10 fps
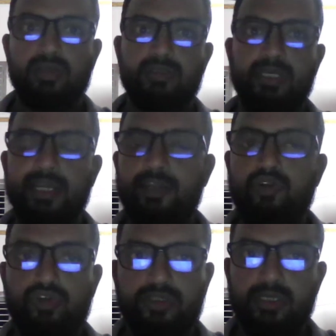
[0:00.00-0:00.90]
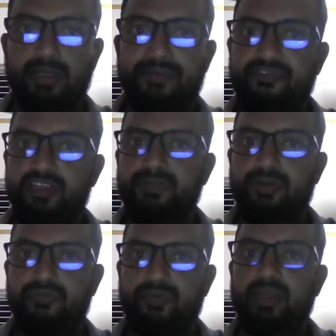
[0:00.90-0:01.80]
Second question, difference
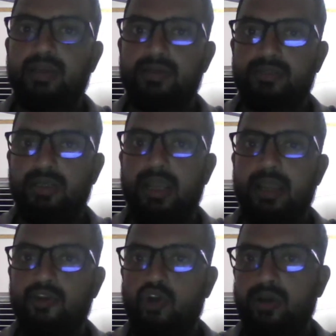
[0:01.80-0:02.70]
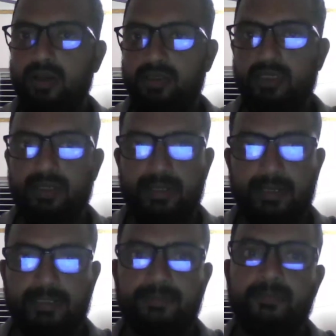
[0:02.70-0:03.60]
between cluster and non-cluster
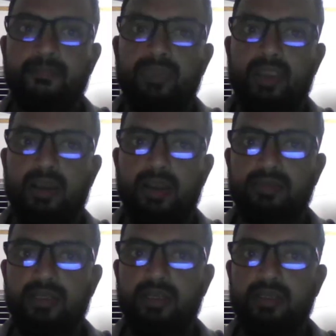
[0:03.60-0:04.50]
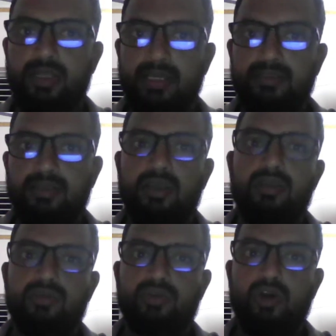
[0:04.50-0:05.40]
index. Cluster index
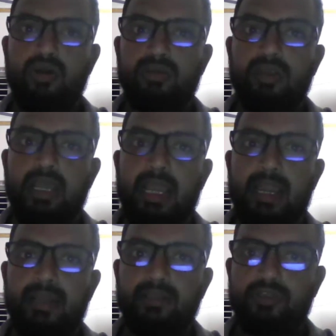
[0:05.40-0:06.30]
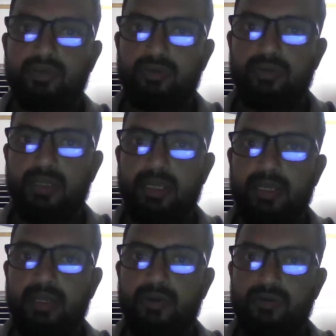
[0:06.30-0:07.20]
sort and store
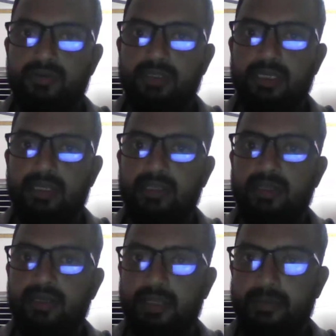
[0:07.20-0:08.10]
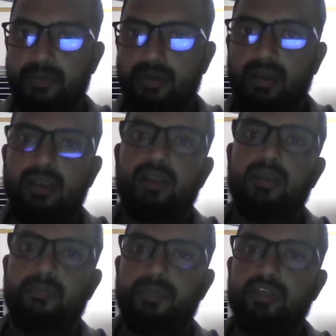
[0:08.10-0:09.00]
data rows in the table
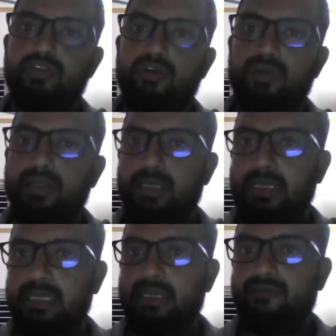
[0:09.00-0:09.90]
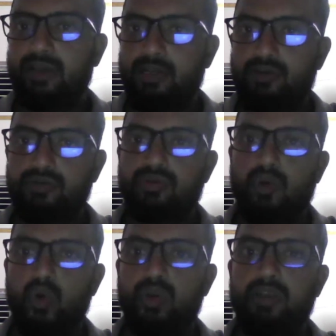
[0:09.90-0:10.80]
based on key values,
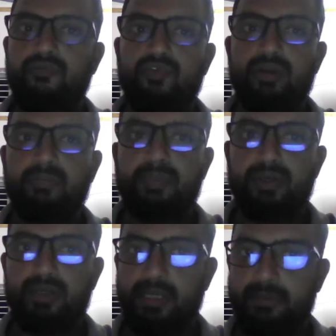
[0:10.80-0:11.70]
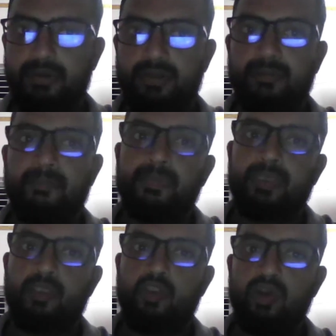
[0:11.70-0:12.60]
only one per table.
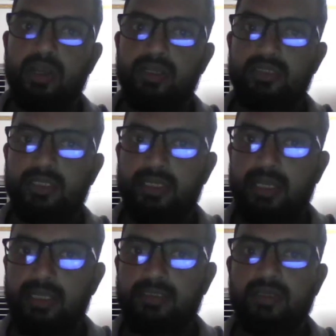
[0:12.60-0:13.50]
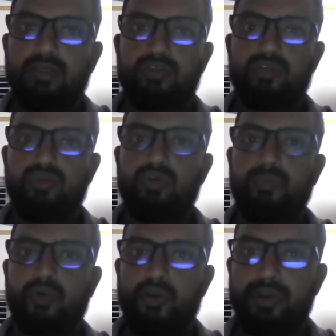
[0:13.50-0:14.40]
Non-cluster index store
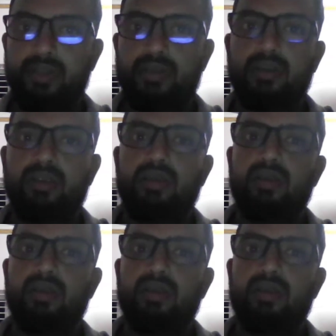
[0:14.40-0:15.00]
pointer